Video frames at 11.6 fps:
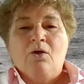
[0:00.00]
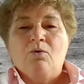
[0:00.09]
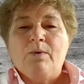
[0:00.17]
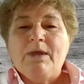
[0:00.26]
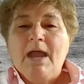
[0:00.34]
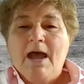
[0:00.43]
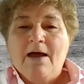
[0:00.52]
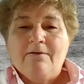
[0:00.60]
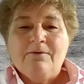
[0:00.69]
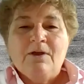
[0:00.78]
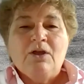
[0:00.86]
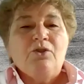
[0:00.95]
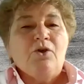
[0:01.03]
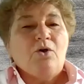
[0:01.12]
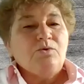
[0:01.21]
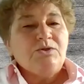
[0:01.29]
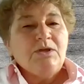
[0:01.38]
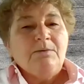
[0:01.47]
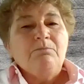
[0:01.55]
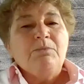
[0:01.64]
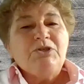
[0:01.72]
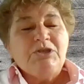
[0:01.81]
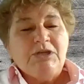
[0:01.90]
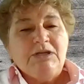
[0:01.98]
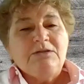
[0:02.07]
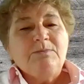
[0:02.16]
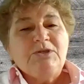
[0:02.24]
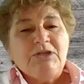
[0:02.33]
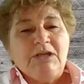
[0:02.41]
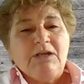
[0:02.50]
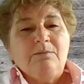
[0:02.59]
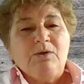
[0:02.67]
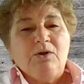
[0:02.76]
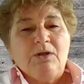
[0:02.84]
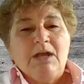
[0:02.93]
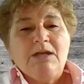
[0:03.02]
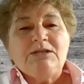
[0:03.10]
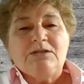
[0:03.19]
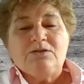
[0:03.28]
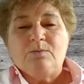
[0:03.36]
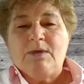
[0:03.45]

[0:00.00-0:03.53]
We have those machine-to-machine communications.